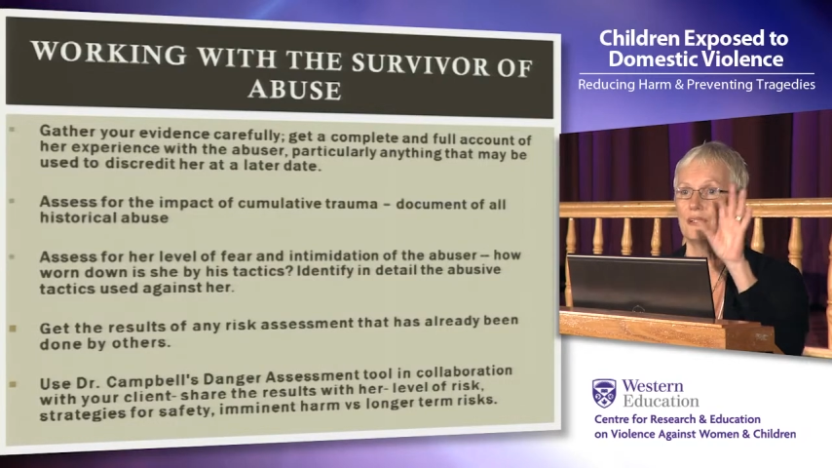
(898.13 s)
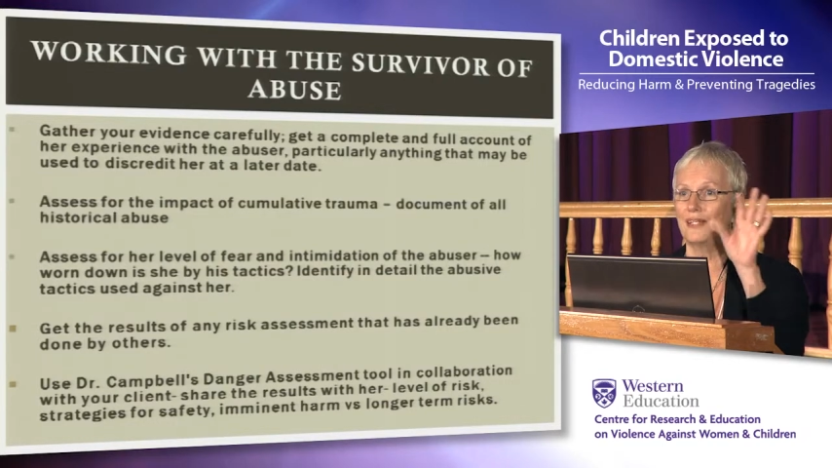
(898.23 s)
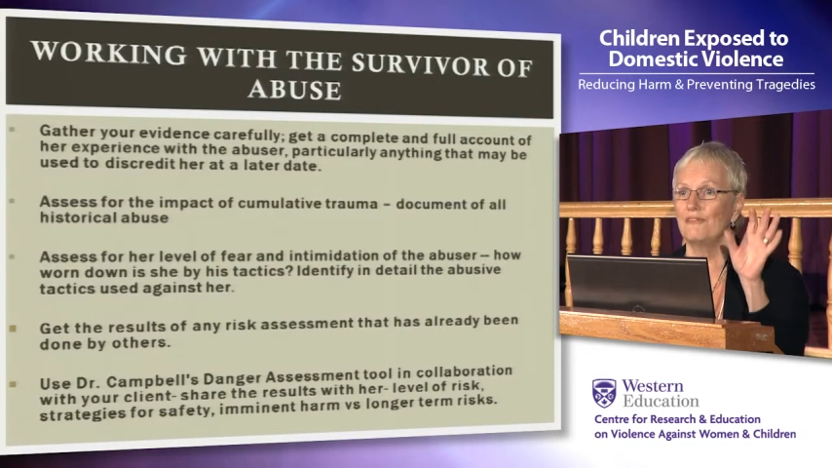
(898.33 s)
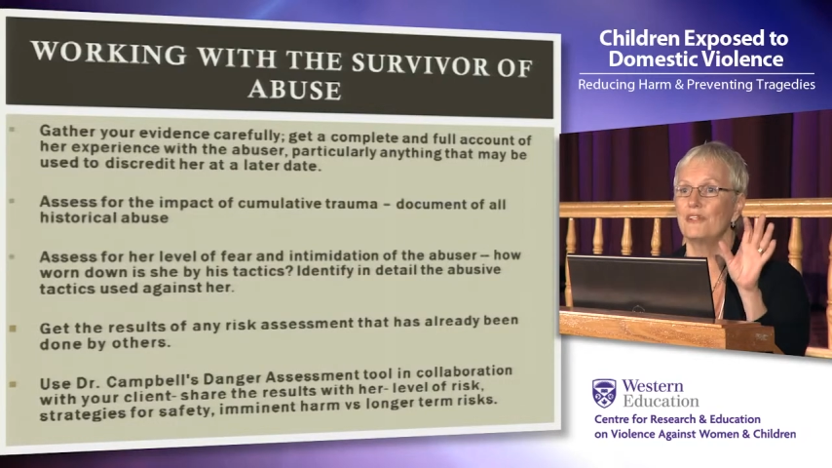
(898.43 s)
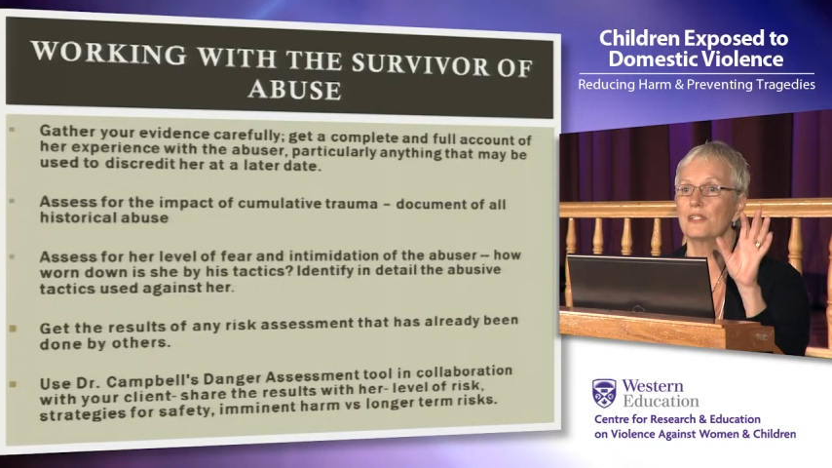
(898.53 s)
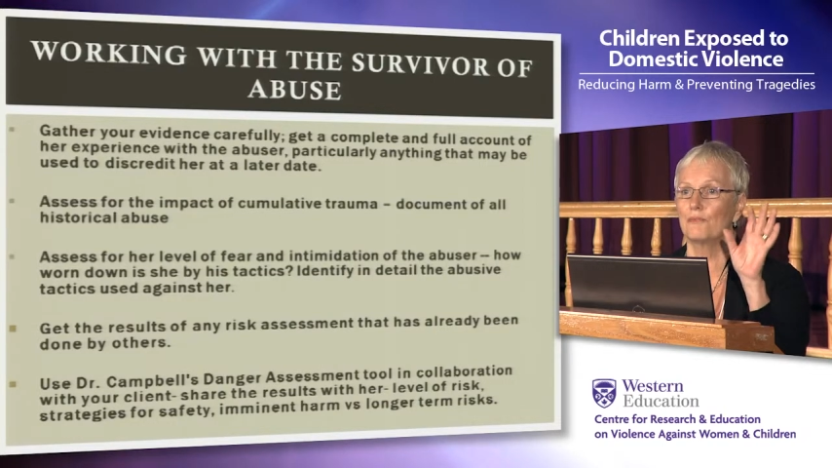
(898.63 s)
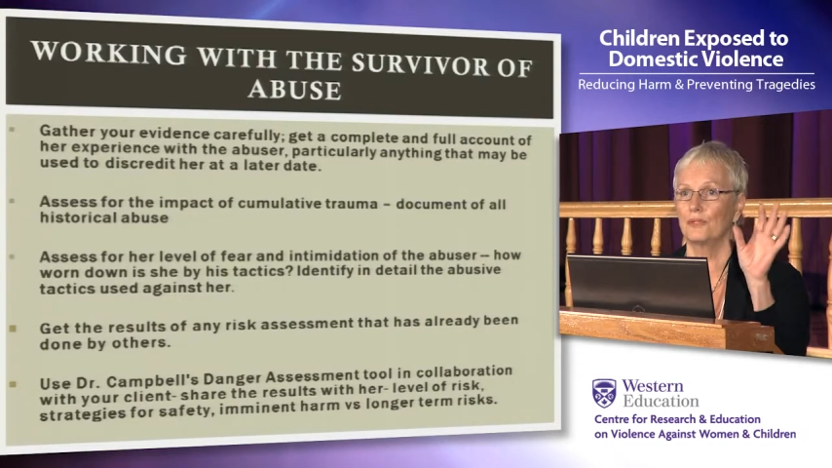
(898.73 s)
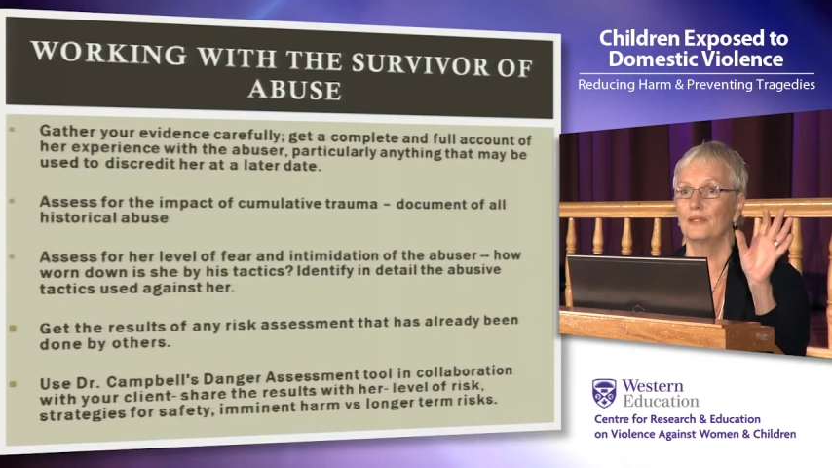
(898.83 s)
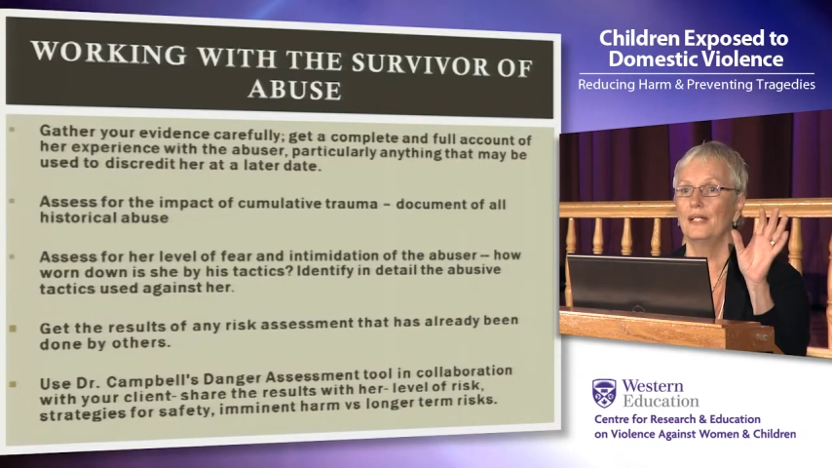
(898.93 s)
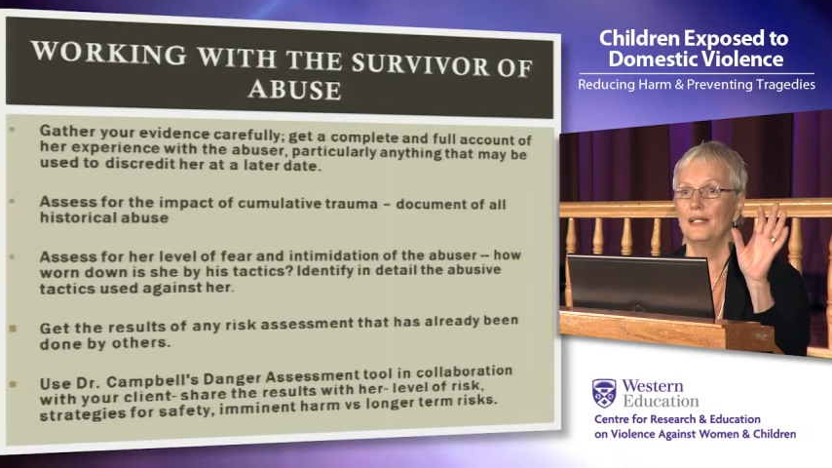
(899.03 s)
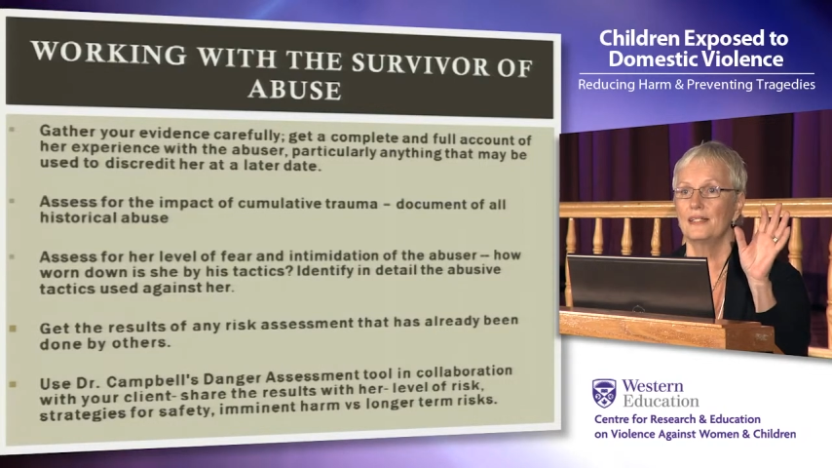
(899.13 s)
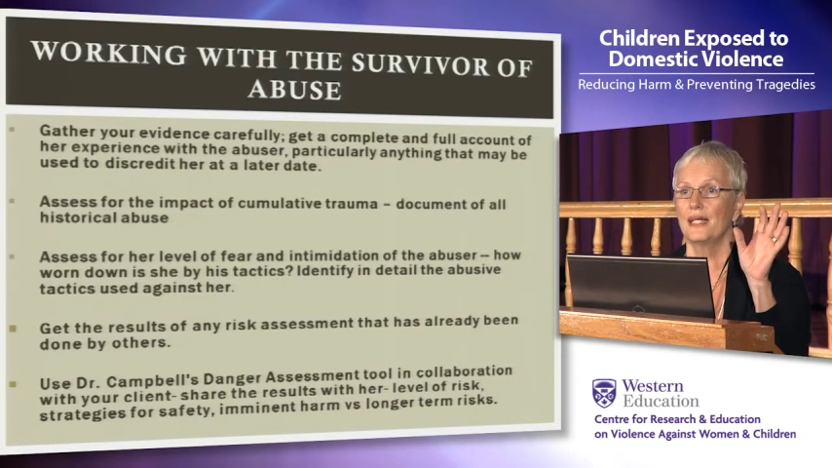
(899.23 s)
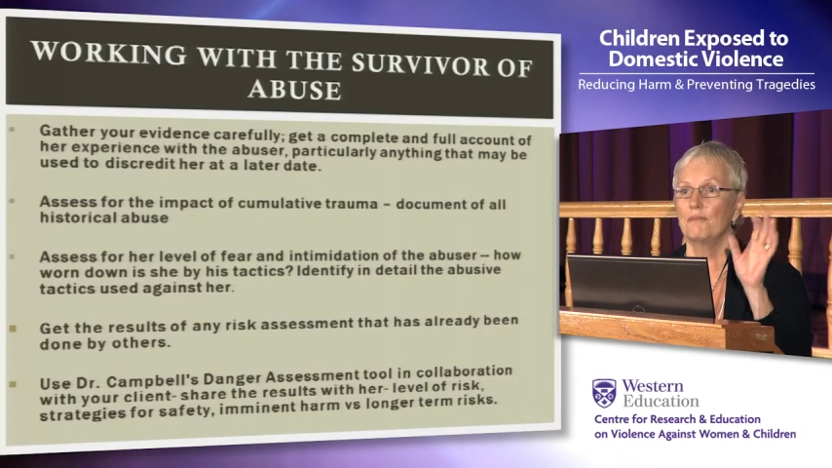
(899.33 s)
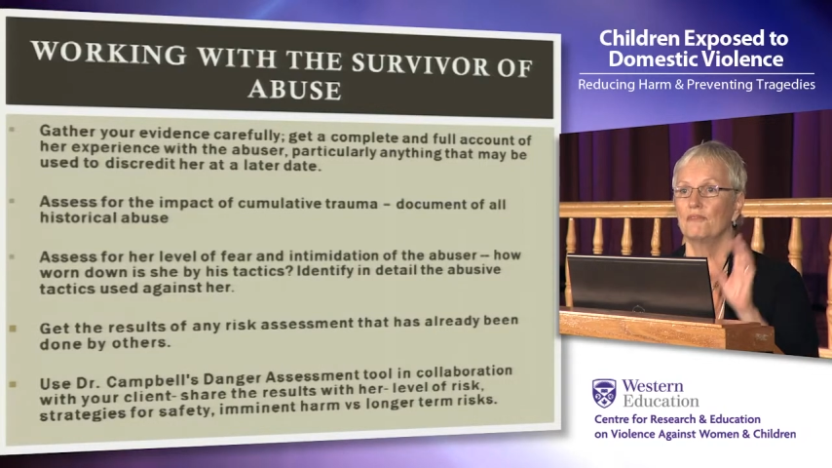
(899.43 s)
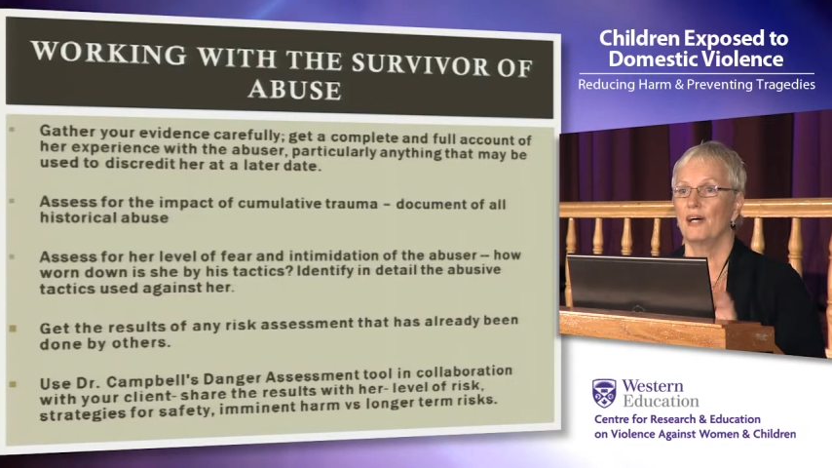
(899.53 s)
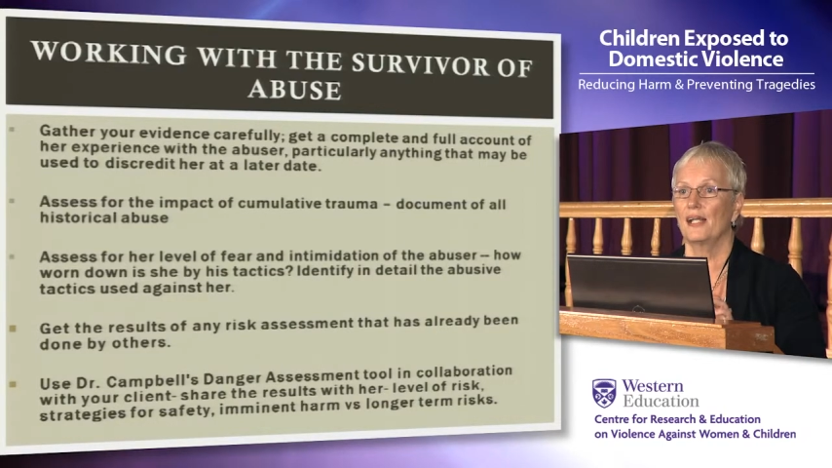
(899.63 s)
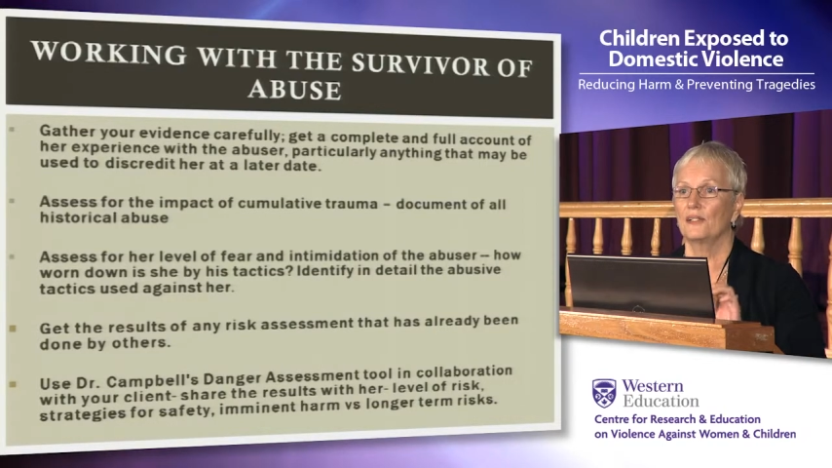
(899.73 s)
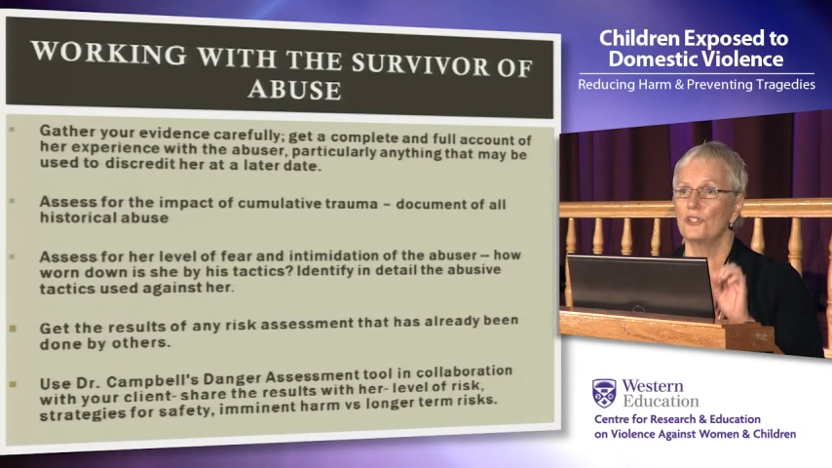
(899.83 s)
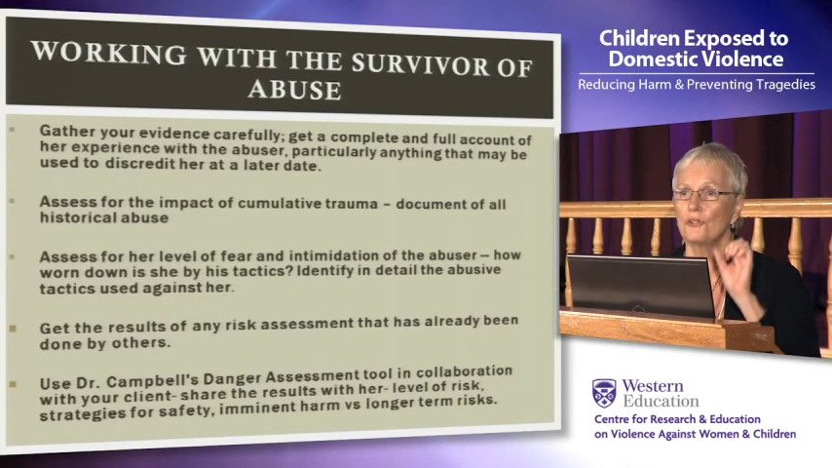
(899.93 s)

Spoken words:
invisible type of violence.